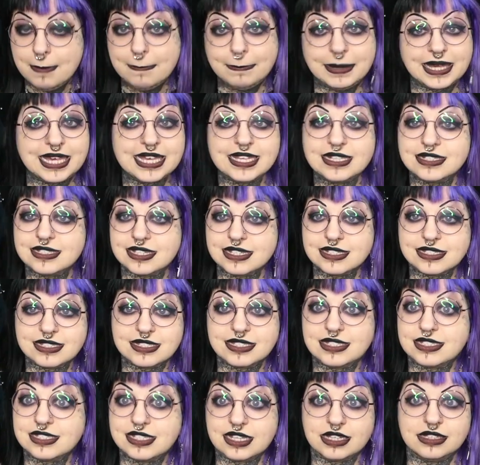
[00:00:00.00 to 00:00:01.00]
pieces
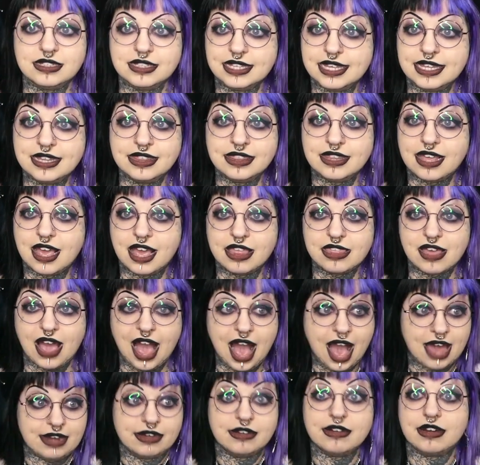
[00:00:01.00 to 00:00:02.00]
still in there that
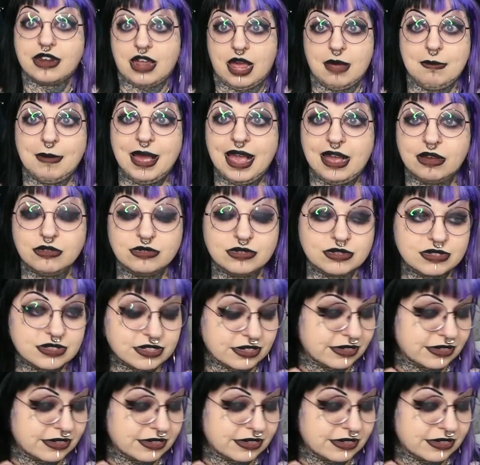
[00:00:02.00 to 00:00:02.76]
hadn't come out.